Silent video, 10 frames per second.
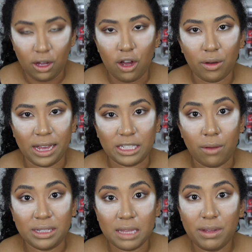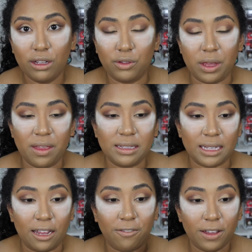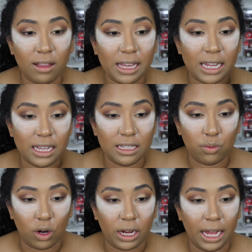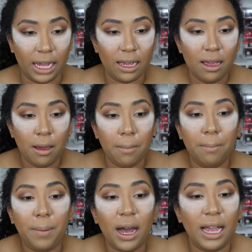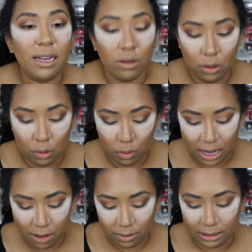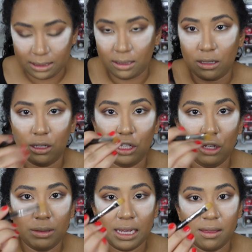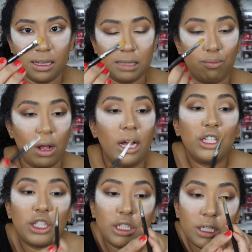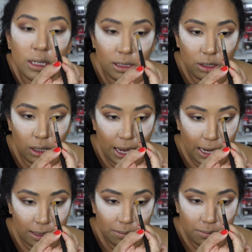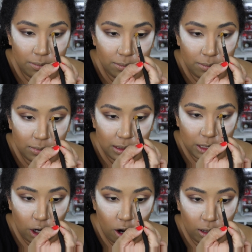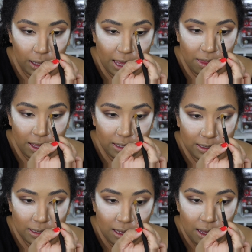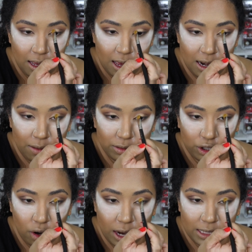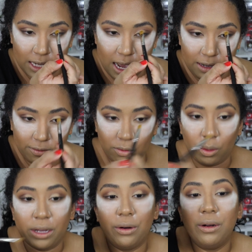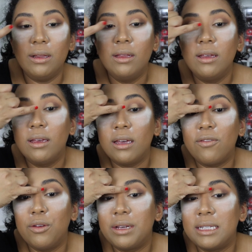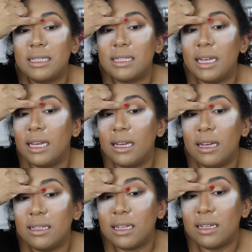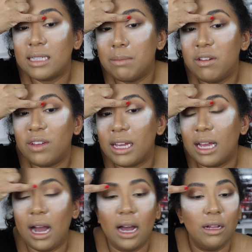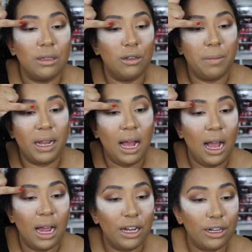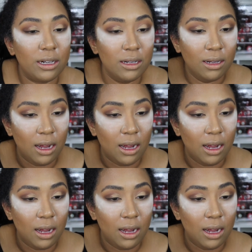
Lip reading: Okay, so I was in the middle of doing this and I feel like it is working, but when I was using this brush to like start like this and I was trying to kind of wiggle, if you could see, some of it got a little bit higher.